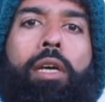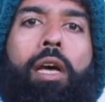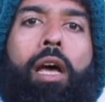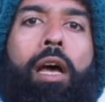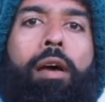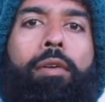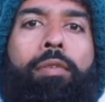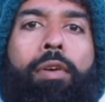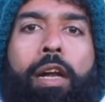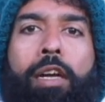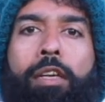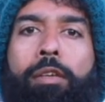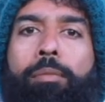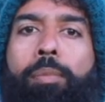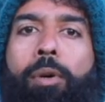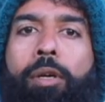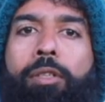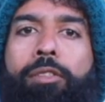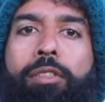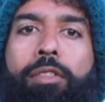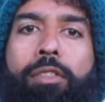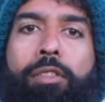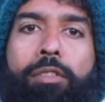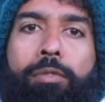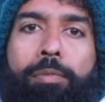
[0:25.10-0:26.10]
I've had a
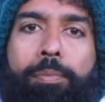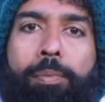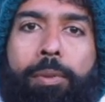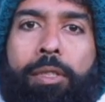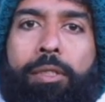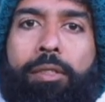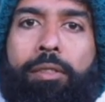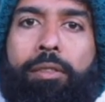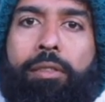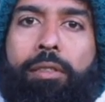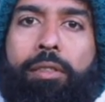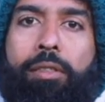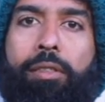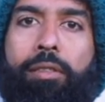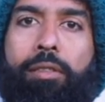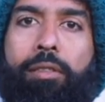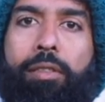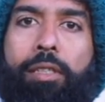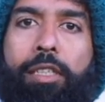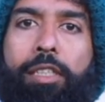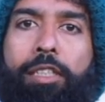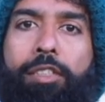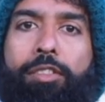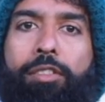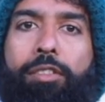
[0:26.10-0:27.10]
positive personal
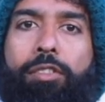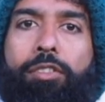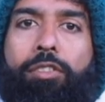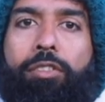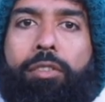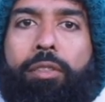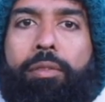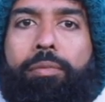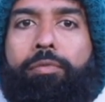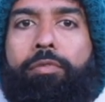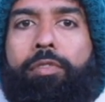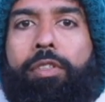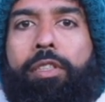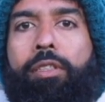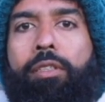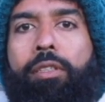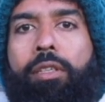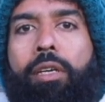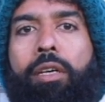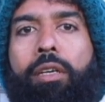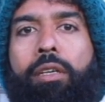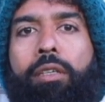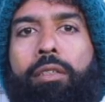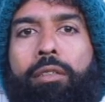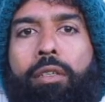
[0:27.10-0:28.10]
relationship with
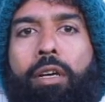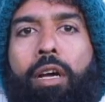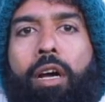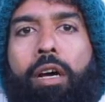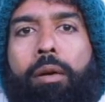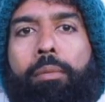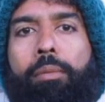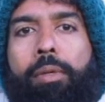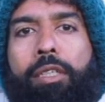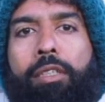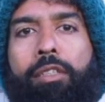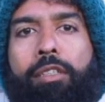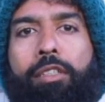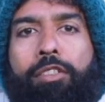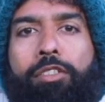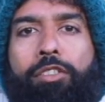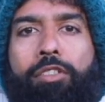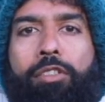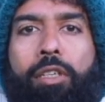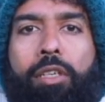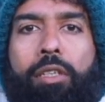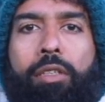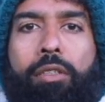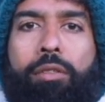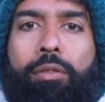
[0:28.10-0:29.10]
Ram and
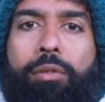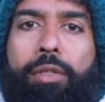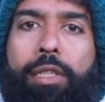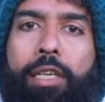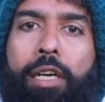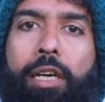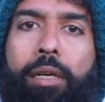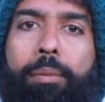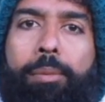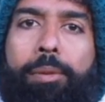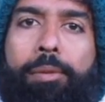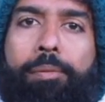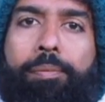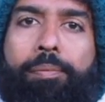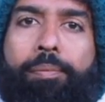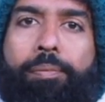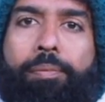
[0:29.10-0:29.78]
Krishna growing up.